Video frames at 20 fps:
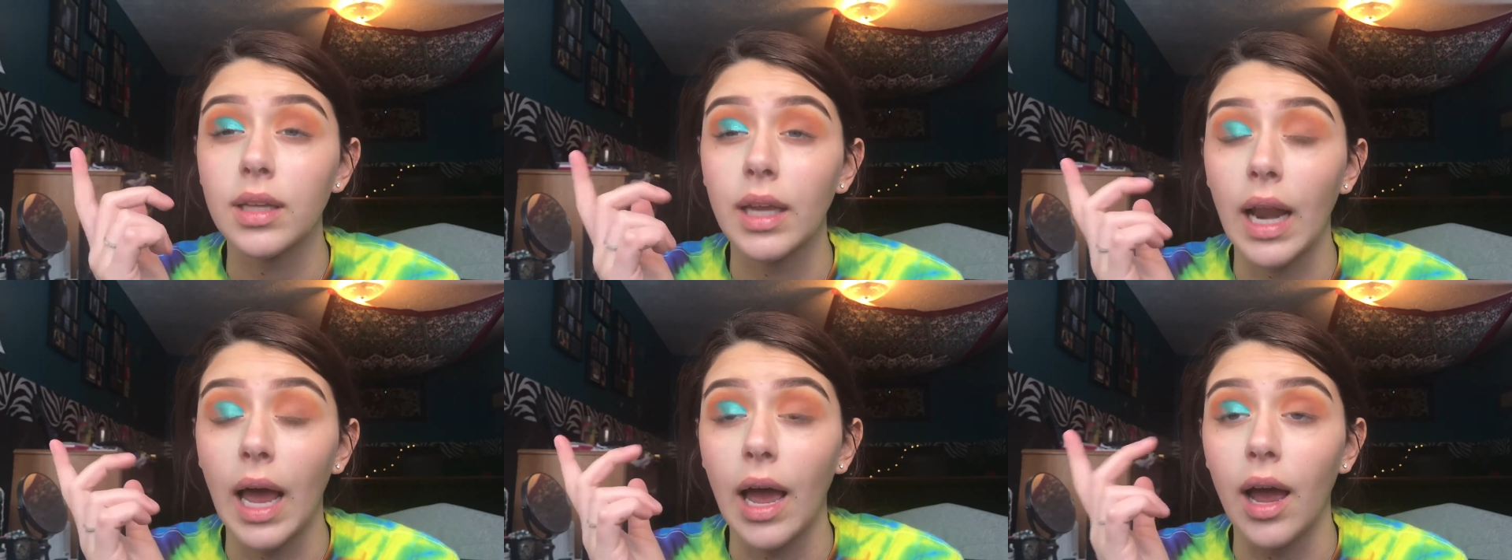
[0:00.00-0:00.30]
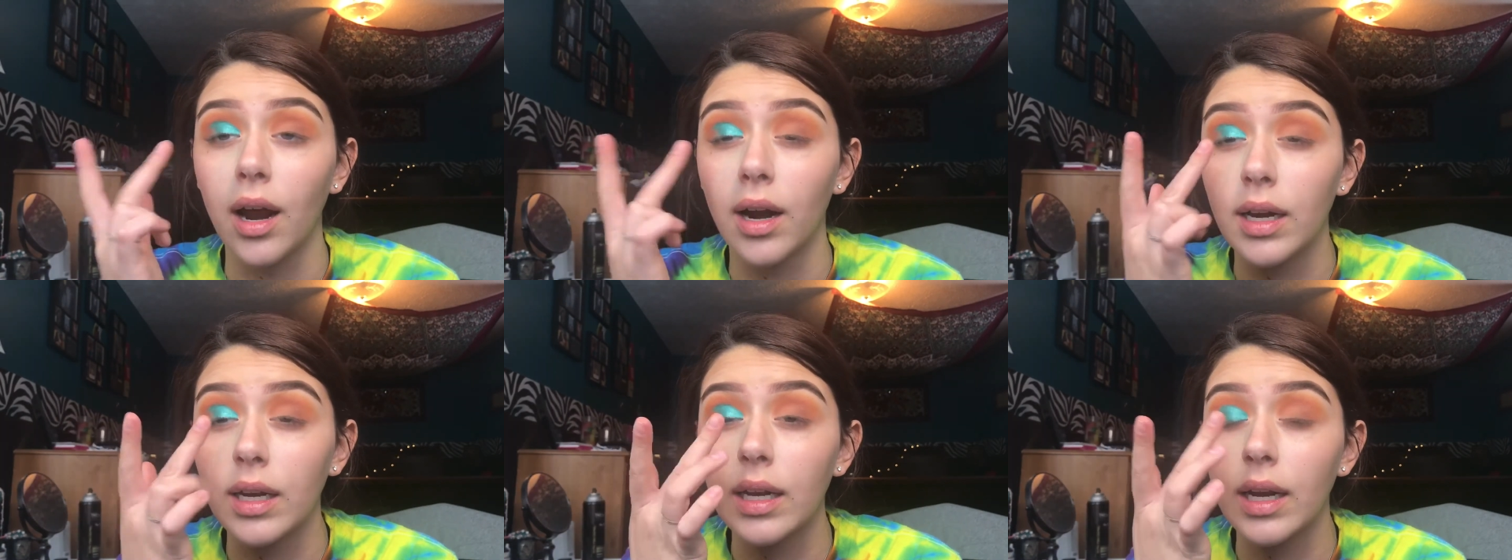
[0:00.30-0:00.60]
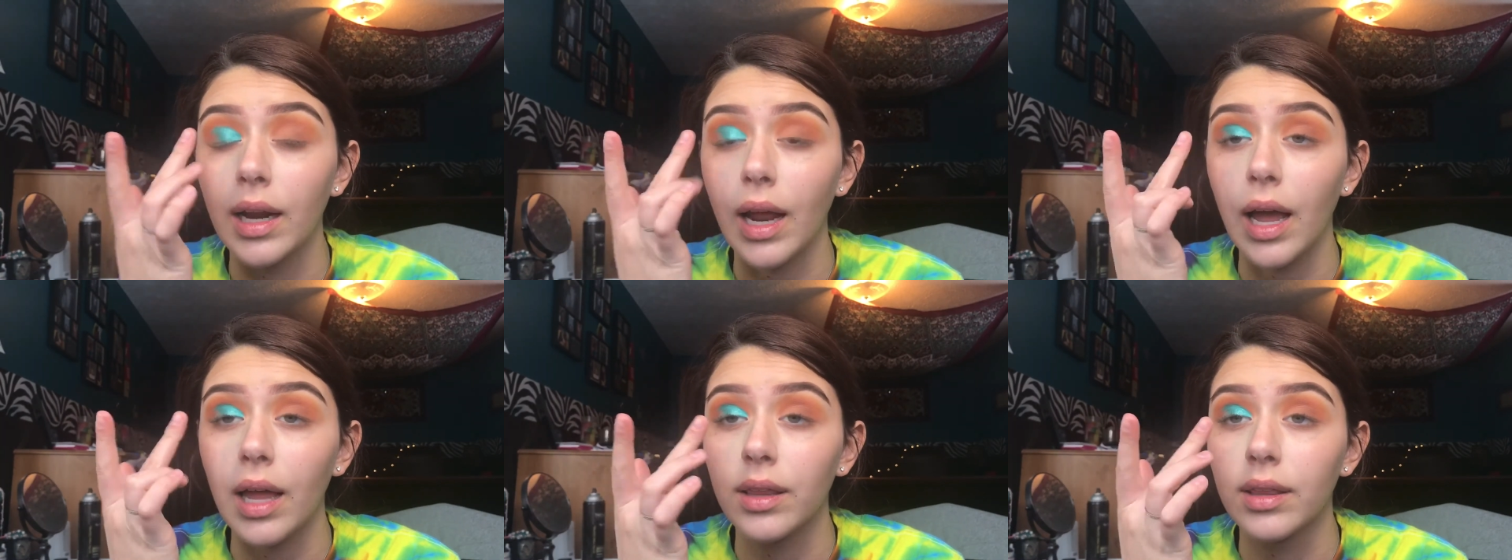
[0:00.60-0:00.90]
and I already
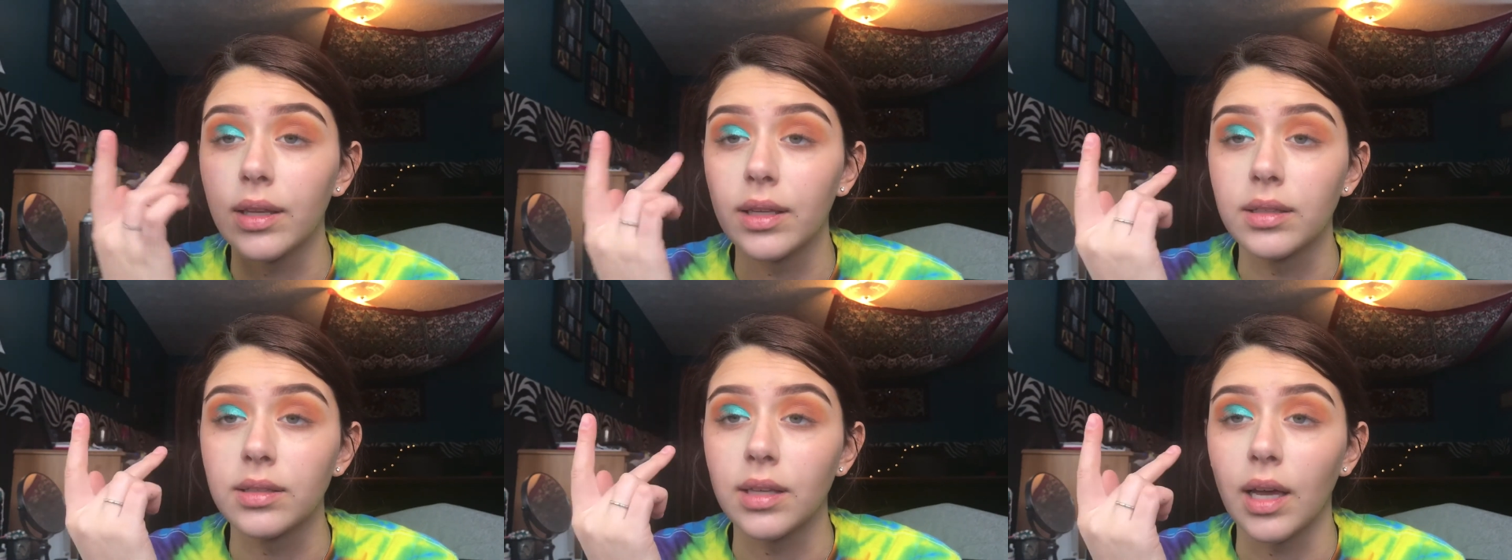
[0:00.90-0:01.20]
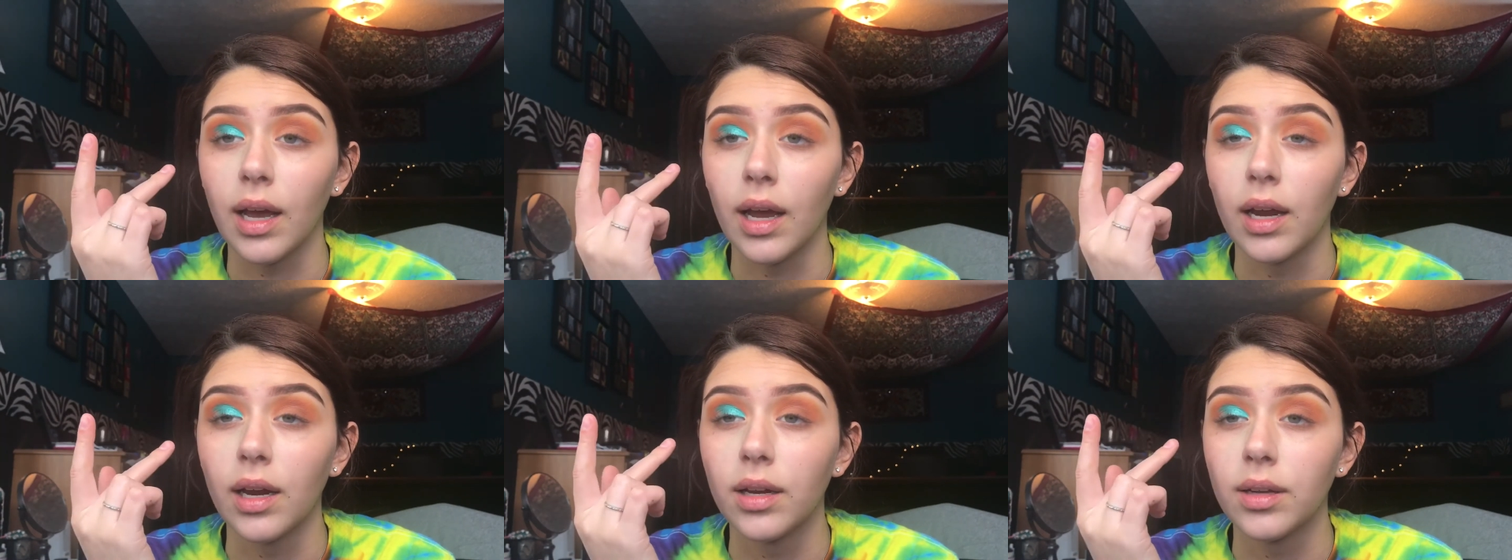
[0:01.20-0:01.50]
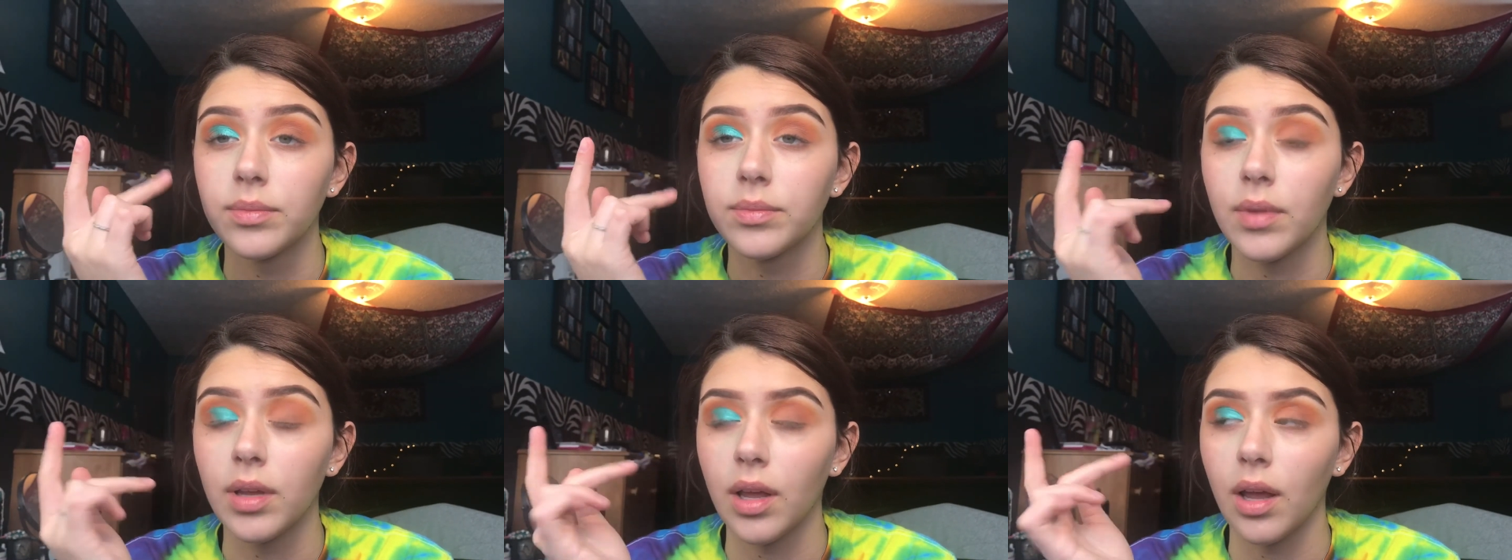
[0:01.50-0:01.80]
did it on this side.